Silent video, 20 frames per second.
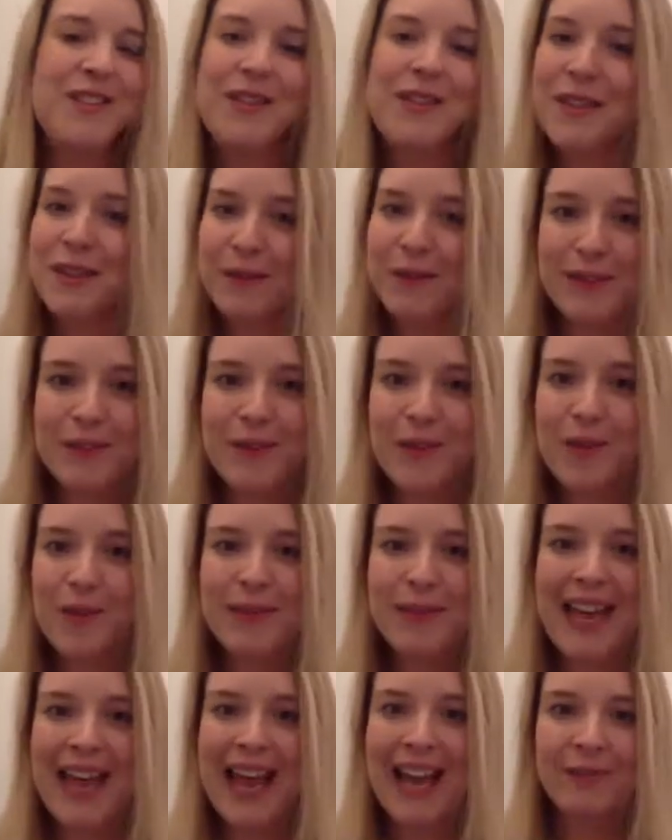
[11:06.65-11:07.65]
you would
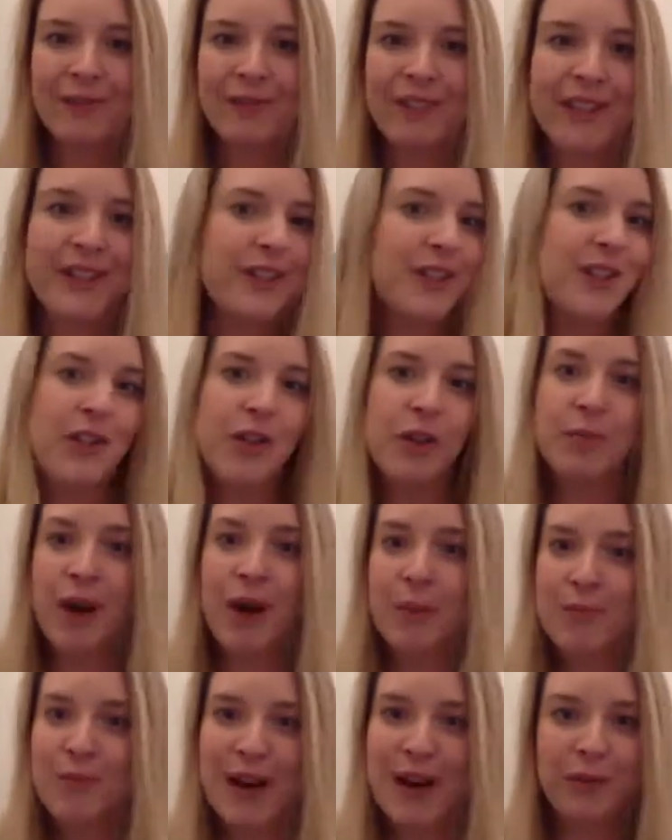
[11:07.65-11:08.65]
normally have just your
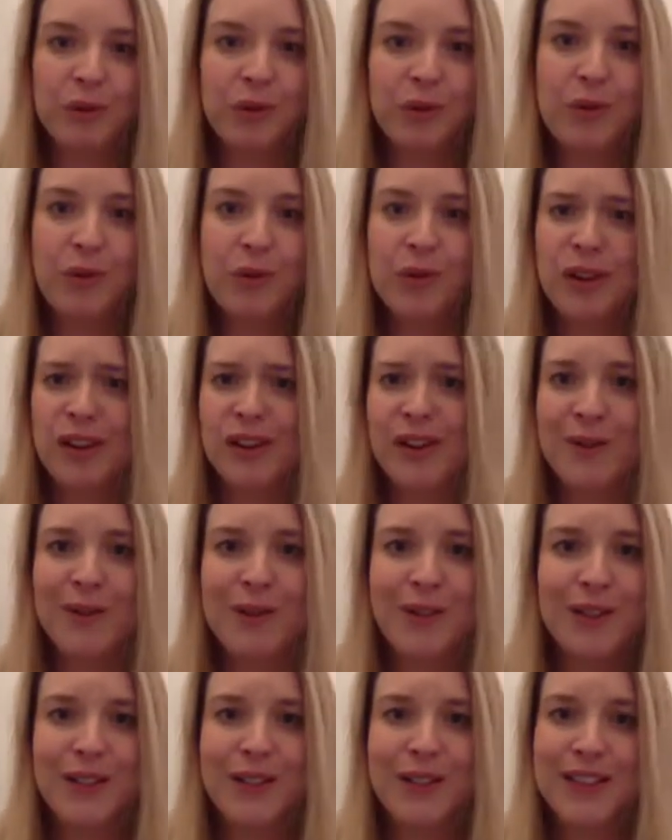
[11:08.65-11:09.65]
mum around the corner
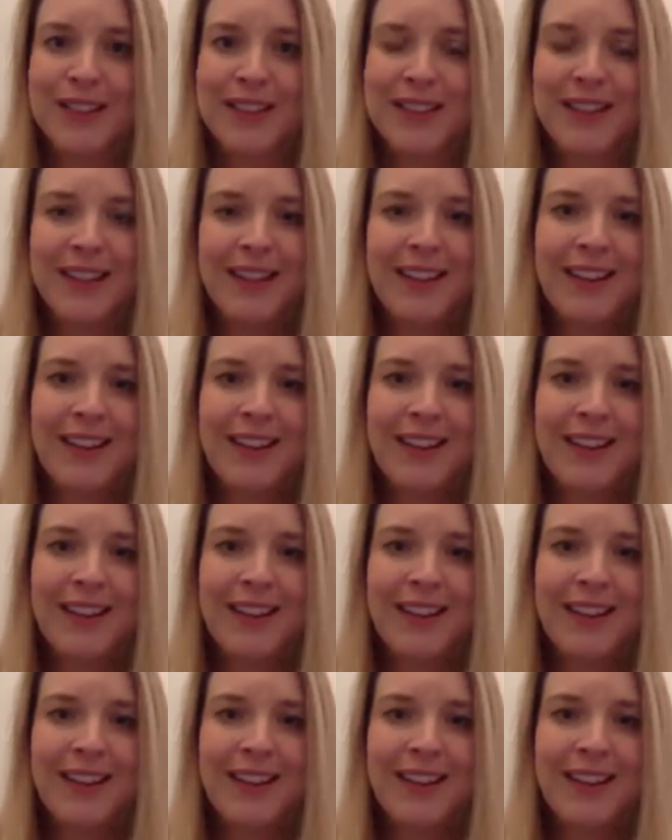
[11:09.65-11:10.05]
who could